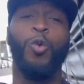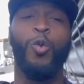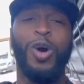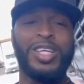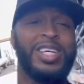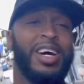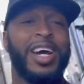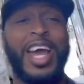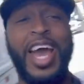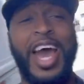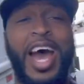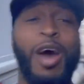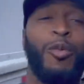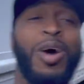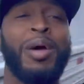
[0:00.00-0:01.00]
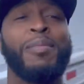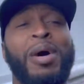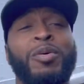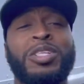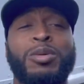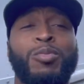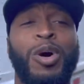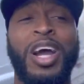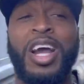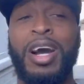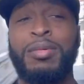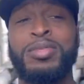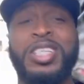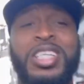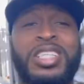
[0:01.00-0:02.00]
What's up, guys? Welcome back with your boy
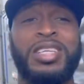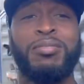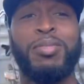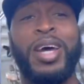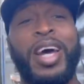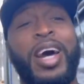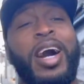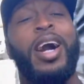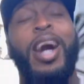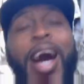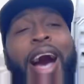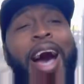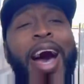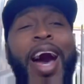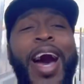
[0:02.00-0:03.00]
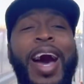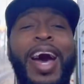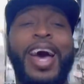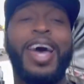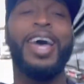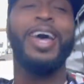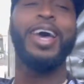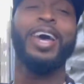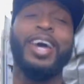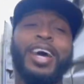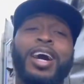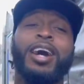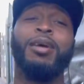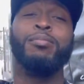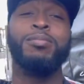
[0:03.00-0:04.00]
Gump Jesus, man. I
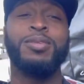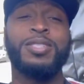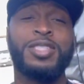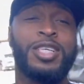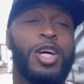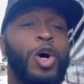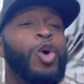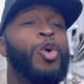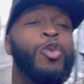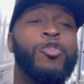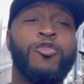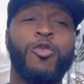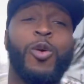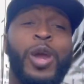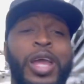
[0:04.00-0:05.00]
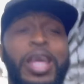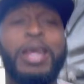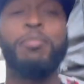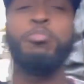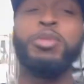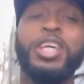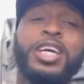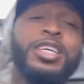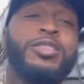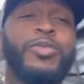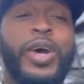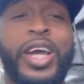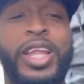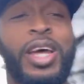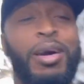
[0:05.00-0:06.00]
am so freaking pissed
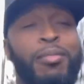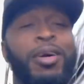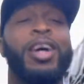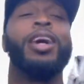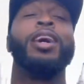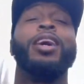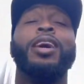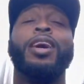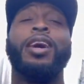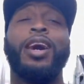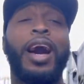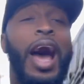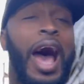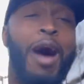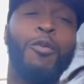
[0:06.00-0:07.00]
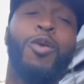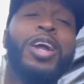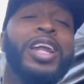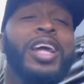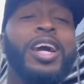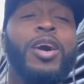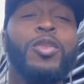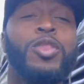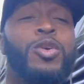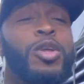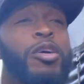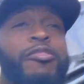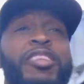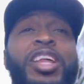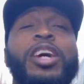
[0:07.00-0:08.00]
right now, man. I wasn't even gonna do
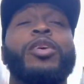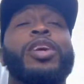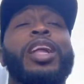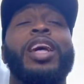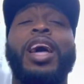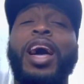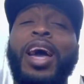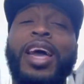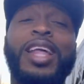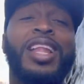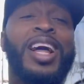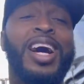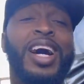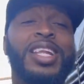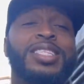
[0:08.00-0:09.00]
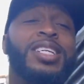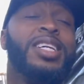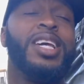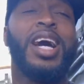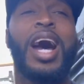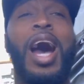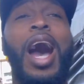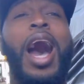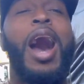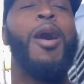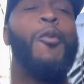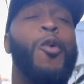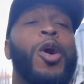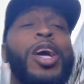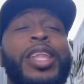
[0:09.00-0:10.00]
no video today. I ain't lying to you.
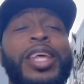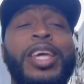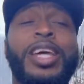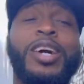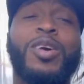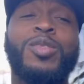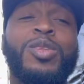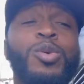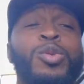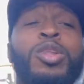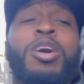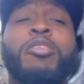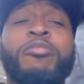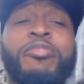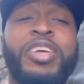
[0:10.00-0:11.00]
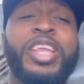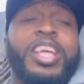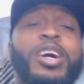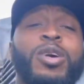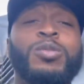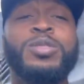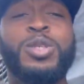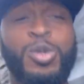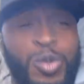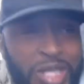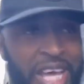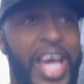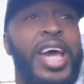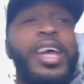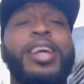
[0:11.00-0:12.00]
I wasn't even gonna do no video
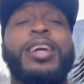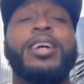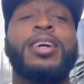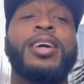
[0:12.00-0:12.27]
today.